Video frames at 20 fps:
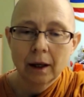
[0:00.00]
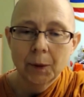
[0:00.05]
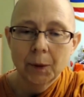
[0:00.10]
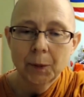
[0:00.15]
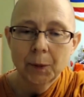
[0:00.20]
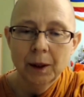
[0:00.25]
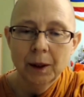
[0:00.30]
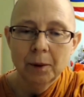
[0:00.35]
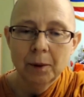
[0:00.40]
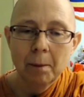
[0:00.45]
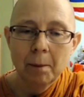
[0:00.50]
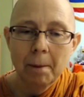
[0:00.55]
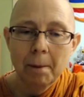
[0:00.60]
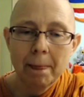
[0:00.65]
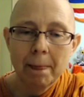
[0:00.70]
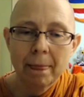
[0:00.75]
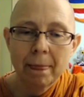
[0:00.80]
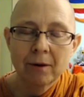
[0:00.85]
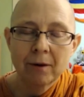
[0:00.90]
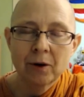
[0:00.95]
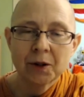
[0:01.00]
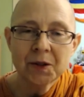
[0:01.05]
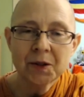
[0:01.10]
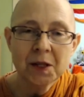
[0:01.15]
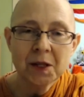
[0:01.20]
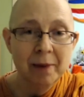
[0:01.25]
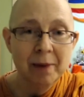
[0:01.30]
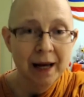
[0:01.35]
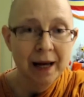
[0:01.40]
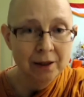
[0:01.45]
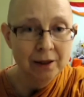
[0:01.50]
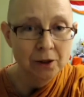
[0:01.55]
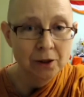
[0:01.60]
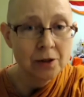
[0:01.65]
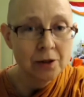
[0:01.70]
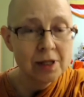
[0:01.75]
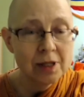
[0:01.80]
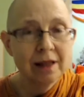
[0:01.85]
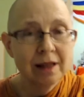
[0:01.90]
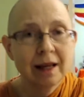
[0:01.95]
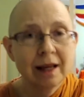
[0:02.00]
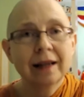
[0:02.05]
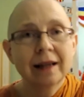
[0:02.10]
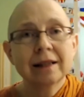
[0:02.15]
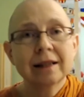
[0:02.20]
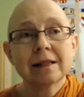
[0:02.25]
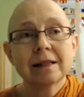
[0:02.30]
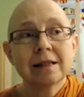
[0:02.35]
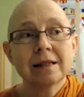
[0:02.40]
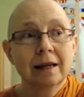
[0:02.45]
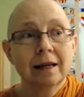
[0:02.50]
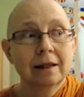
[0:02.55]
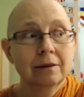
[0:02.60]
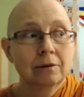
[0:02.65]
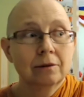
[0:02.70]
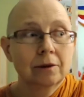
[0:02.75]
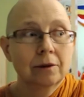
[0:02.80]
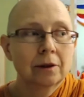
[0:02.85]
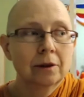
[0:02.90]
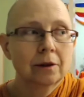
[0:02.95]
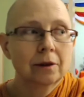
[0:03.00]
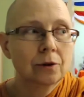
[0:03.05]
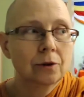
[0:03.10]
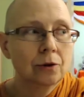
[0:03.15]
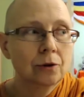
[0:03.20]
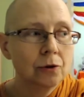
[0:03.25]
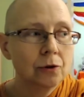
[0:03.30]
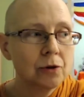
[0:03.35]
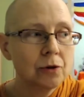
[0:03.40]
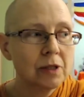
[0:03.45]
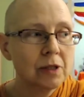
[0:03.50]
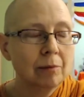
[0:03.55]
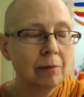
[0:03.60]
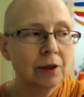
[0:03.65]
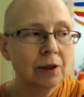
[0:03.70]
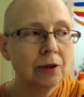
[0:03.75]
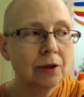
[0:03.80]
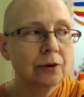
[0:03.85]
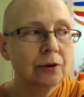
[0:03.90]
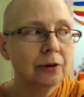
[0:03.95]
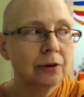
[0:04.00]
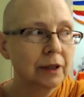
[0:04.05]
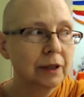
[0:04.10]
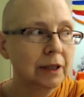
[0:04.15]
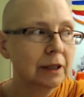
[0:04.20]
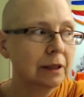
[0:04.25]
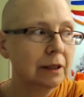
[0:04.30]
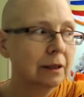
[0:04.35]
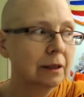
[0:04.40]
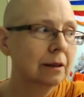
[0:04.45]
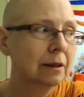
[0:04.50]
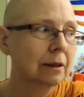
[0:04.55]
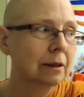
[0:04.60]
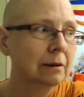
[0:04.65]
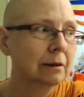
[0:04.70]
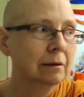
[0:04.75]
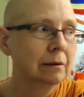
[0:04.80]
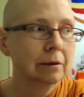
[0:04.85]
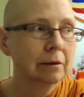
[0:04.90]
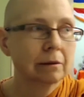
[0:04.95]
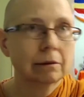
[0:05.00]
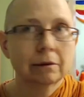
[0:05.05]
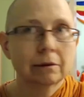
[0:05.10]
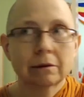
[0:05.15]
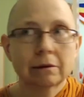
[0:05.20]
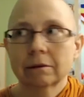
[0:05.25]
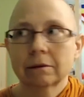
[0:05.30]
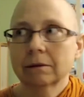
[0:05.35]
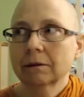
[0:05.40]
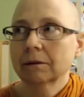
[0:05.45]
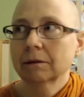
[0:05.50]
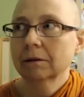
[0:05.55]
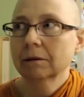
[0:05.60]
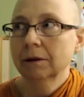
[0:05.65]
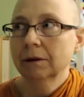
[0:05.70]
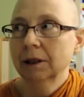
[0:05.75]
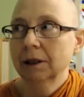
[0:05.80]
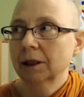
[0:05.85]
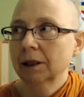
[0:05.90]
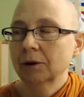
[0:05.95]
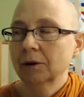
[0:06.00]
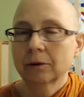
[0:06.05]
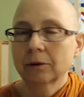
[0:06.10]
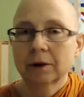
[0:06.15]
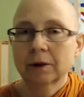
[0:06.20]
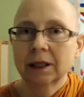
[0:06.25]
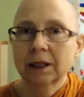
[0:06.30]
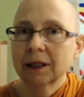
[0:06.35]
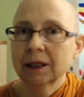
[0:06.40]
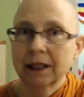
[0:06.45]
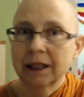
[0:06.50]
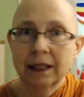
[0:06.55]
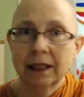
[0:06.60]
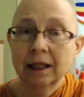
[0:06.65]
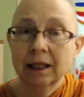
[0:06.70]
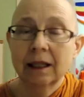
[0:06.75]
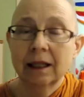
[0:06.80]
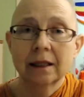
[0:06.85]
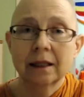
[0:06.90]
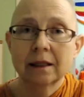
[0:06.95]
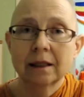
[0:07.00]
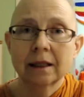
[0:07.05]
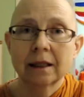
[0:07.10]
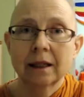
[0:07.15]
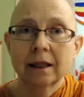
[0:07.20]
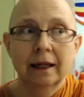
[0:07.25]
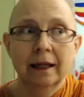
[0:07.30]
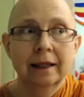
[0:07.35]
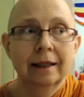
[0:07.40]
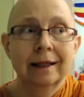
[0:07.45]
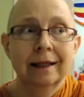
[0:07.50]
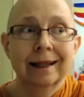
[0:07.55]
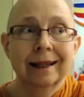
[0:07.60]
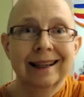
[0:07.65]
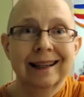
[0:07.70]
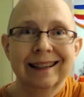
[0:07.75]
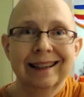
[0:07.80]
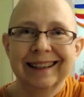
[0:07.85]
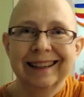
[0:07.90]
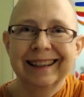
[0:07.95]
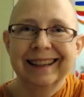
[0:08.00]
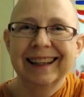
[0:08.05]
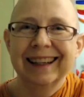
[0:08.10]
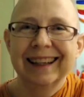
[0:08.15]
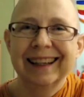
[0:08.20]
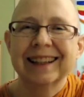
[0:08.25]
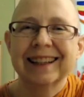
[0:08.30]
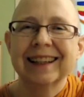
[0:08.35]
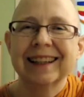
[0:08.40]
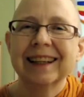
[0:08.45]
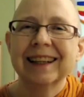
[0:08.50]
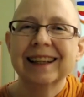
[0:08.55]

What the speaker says: Well, of course, the bad news in that is that, you do some little thing and it can really hit again and again and again.